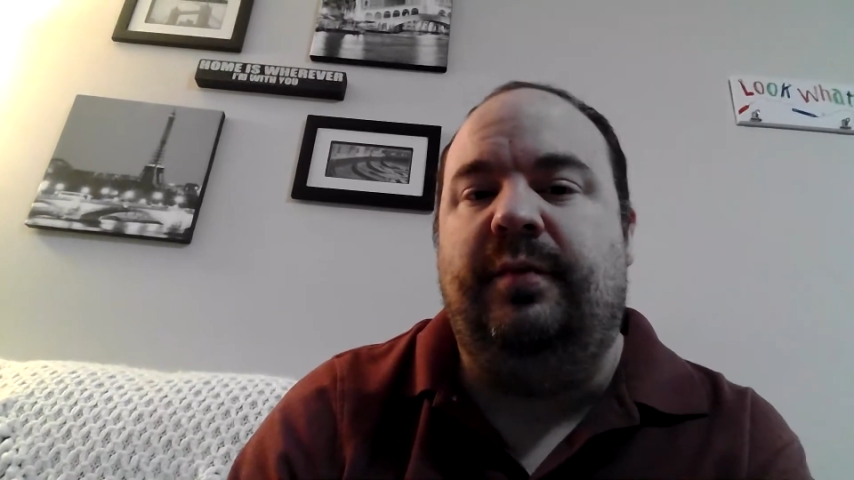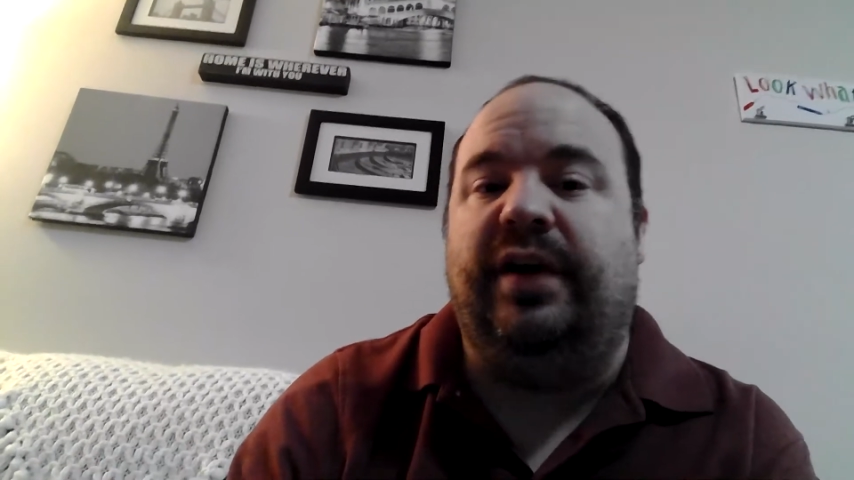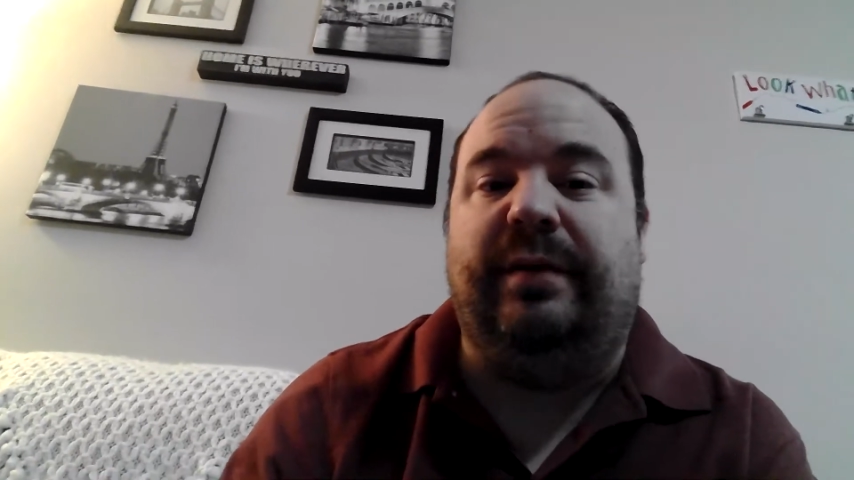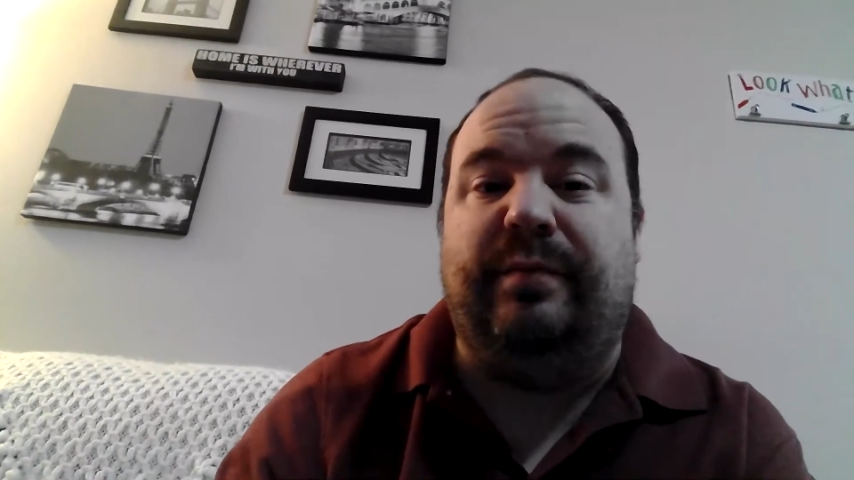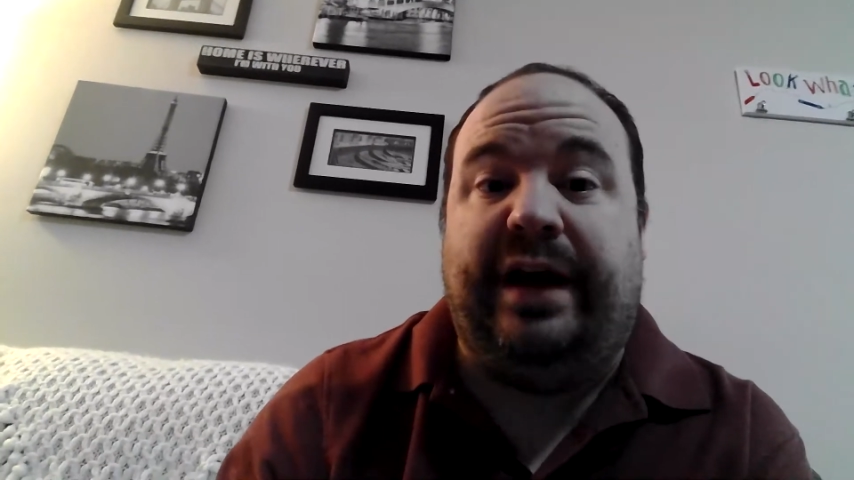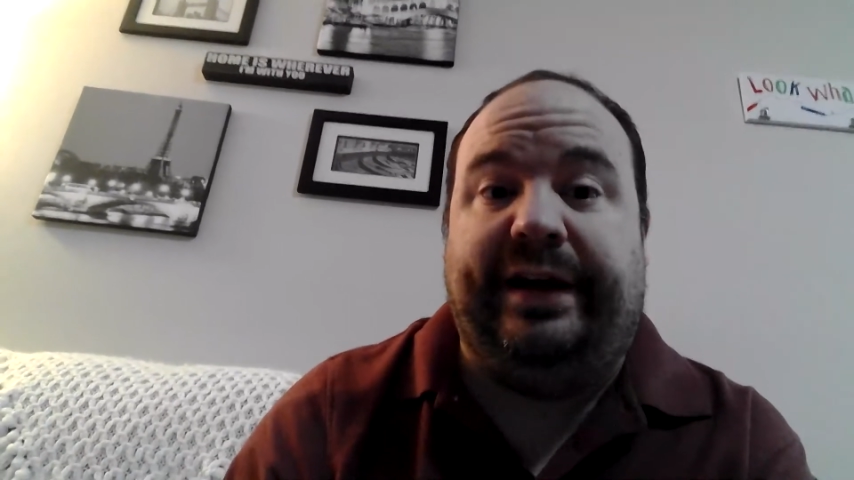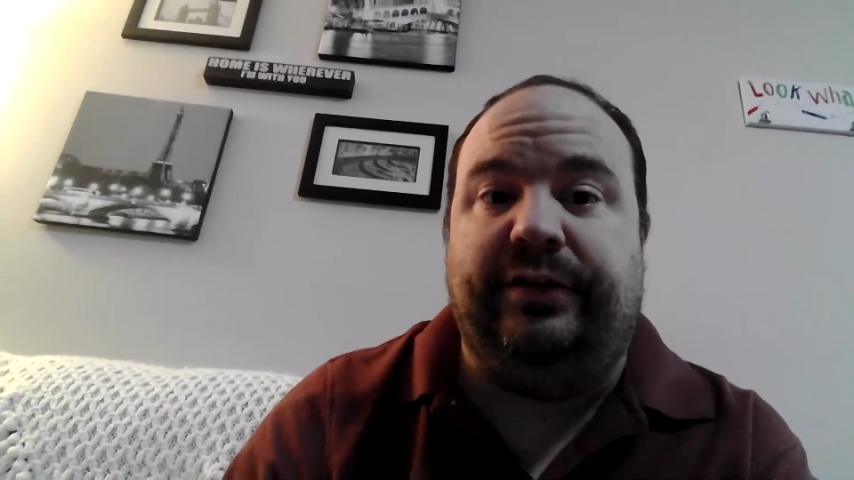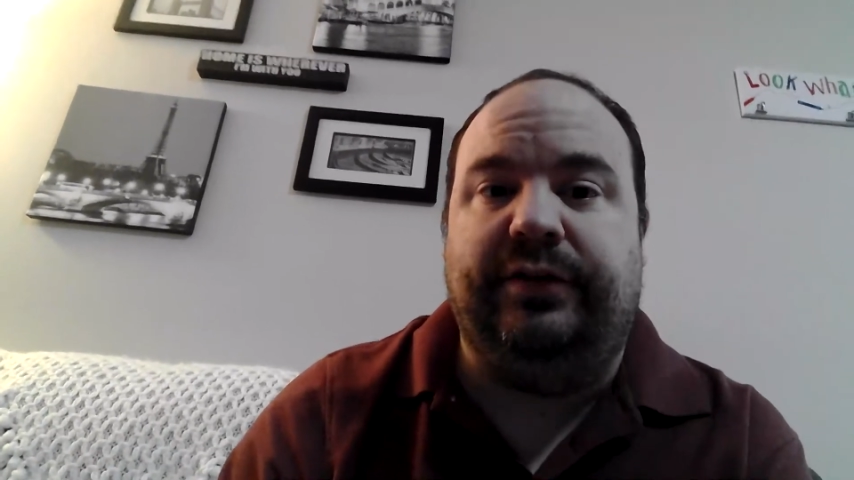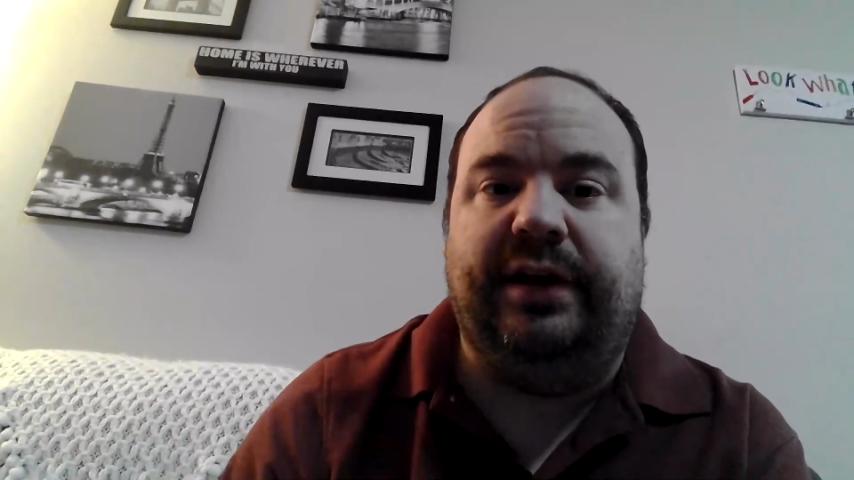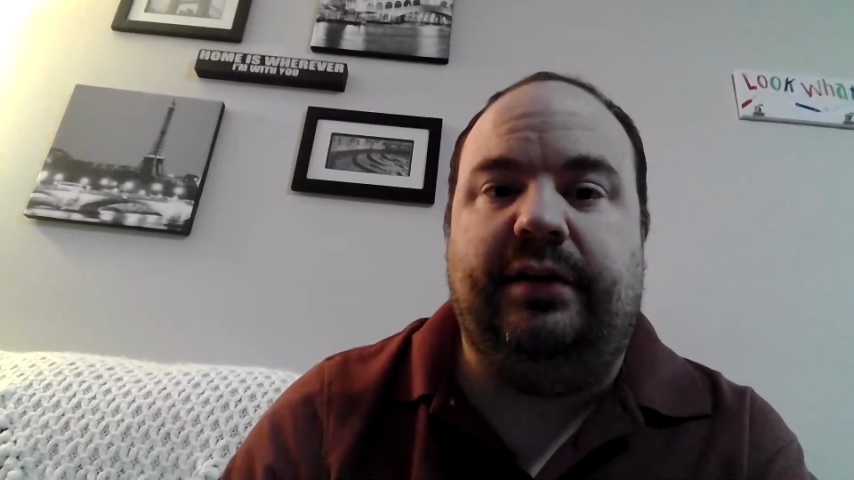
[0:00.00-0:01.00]
by my
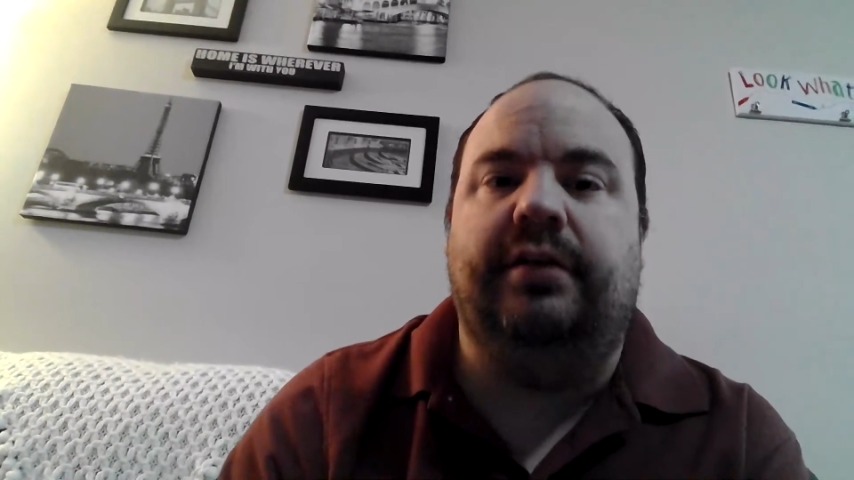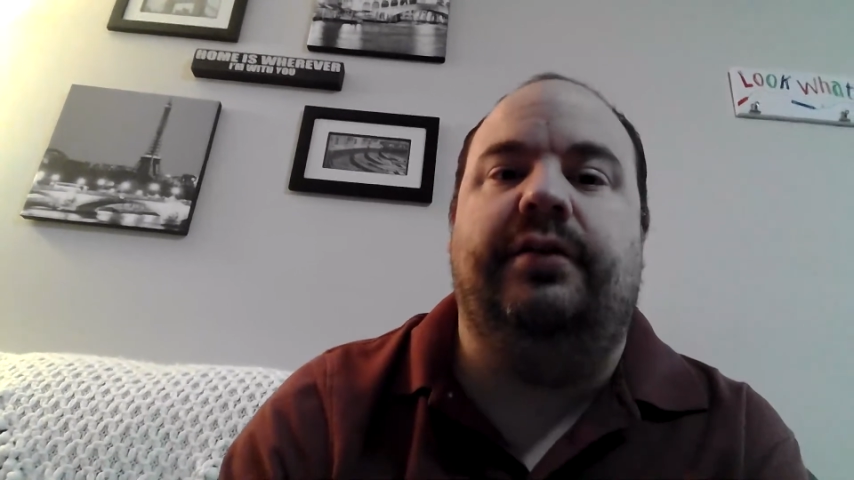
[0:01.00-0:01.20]
due date